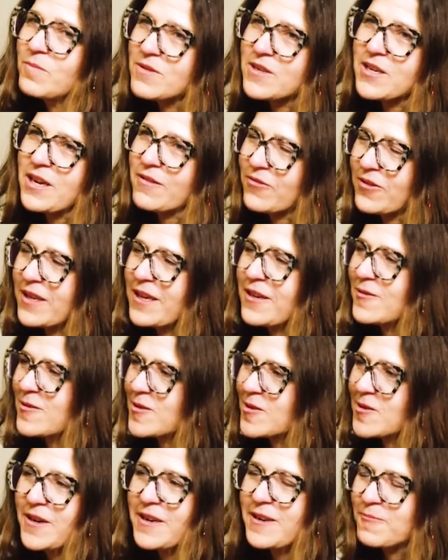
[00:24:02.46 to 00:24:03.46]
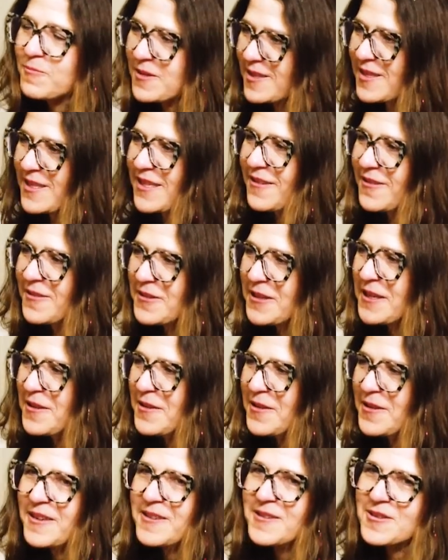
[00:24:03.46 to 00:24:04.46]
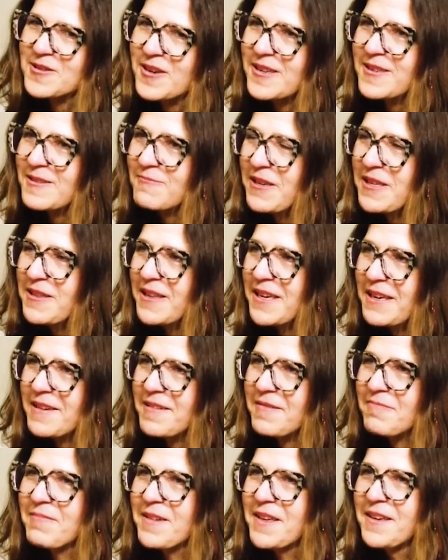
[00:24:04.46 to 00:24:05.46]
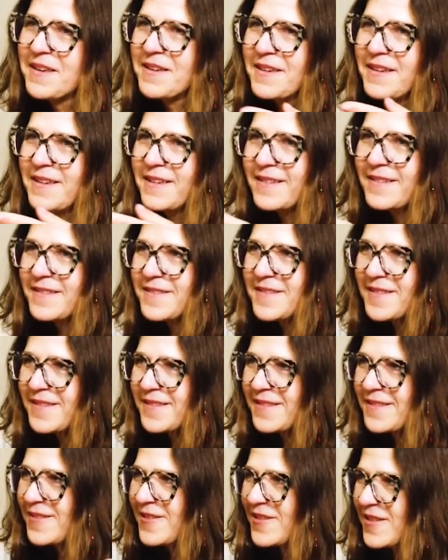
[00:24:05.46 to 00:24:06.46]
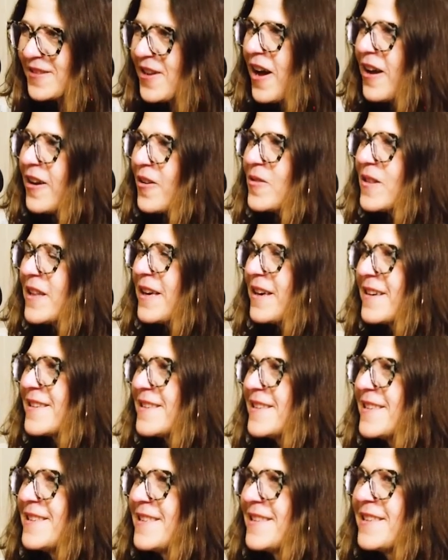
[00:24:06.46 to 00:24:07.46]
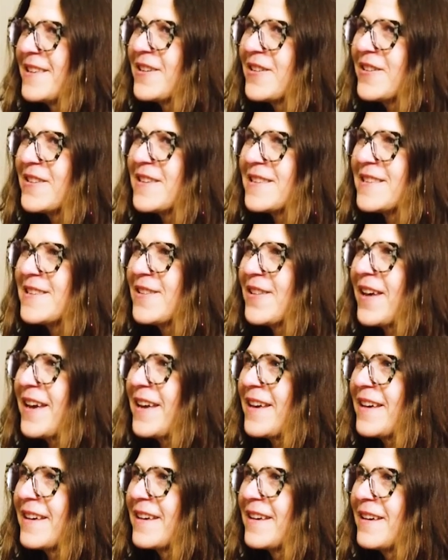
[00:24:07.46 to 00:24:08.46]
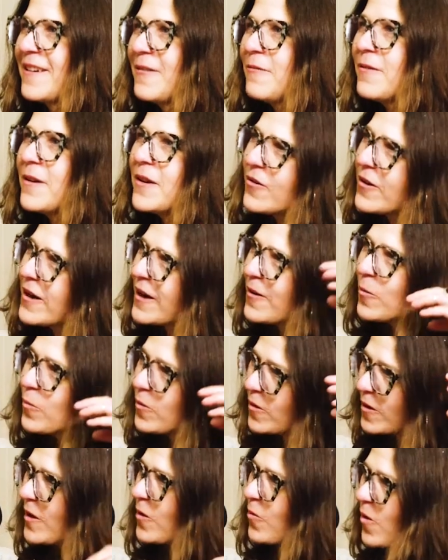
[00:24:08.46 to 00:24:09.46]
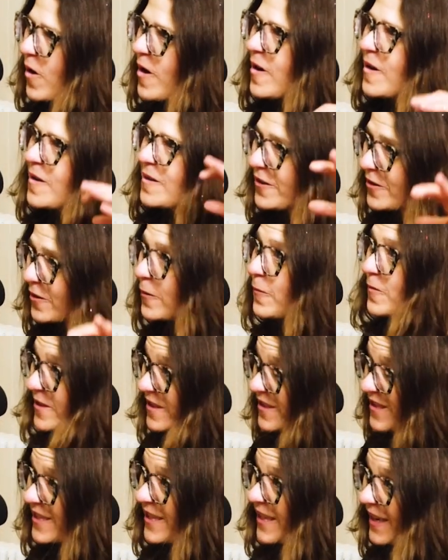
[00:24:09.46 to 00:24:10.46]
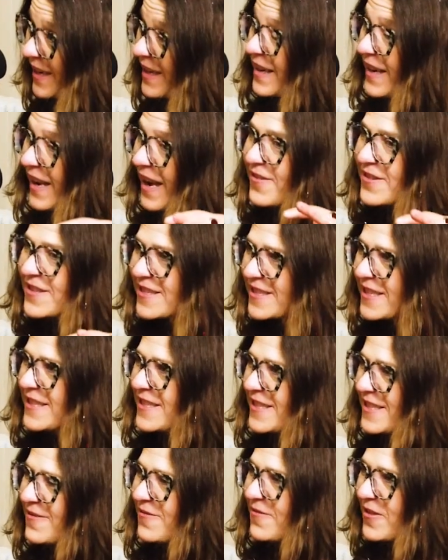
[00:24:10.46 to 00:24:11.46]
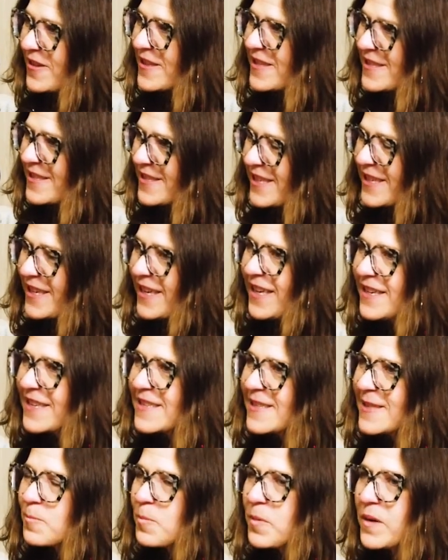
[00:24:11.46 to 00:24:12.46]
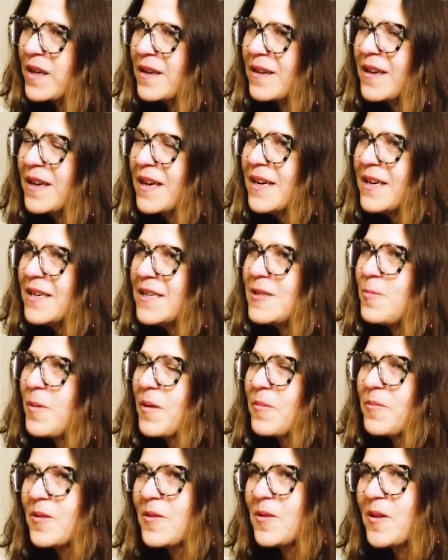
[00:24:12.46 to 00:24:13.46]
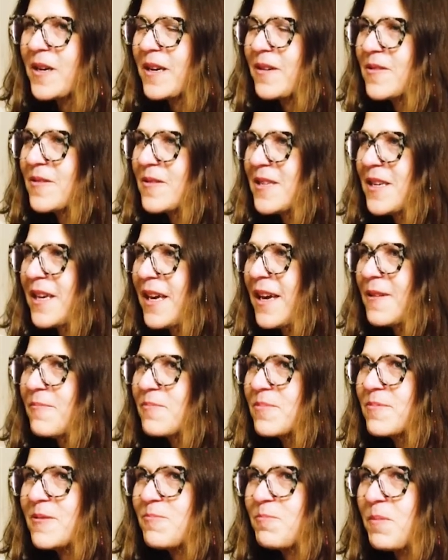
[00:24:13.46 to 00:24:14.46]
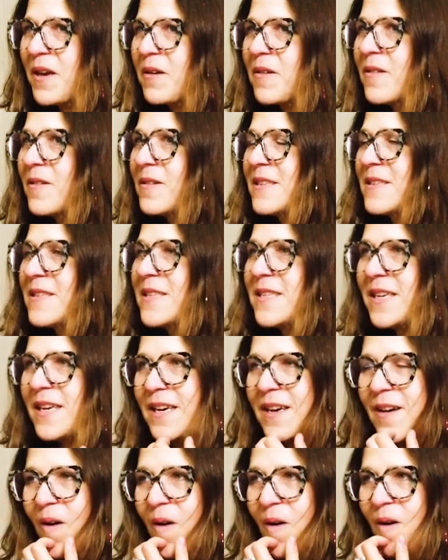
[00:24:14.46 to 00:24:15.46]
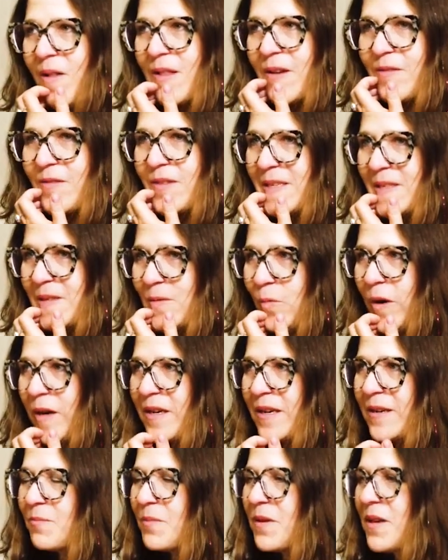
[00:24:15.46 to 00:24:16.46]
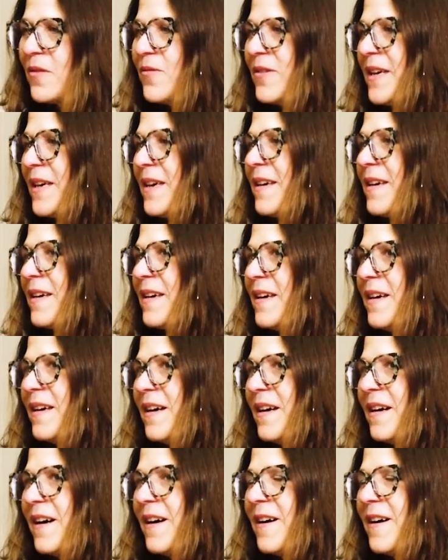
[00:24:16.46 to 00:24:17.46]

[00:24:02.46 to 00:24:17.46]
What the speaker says: We'll generally go straight up to Signal Hill, and I'll try to be like, just not only is it good to like figure out where you are and look over the city and have a sense of what the city is, but to be able to look out to Cape Spear and to see all of this rugged beauty.